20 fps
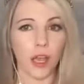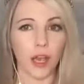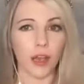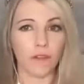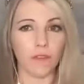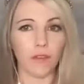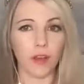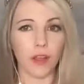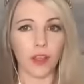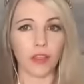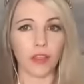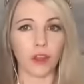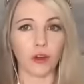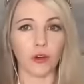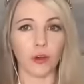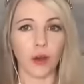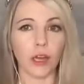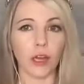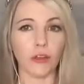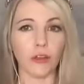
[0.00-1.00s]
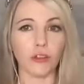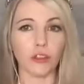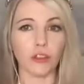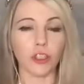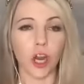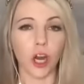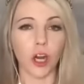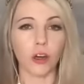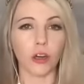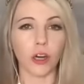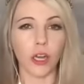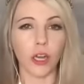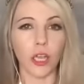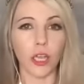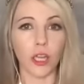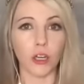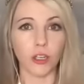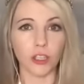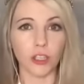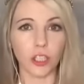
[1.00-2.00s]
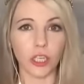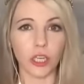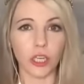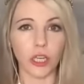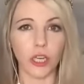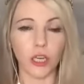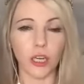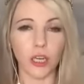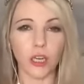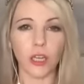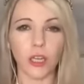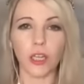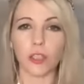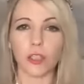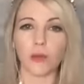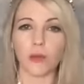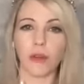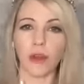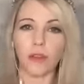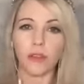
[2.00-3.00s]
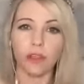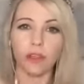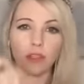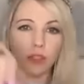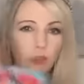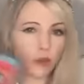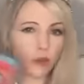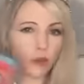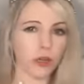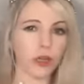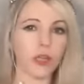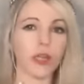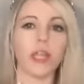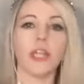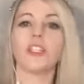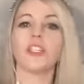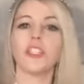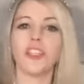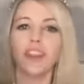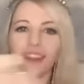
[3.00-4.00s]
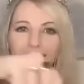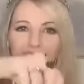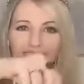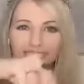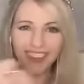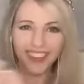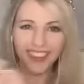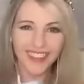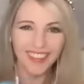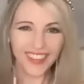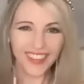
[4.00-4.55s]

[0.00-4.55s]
I feel like the crown chakra energy, because we've had this coronation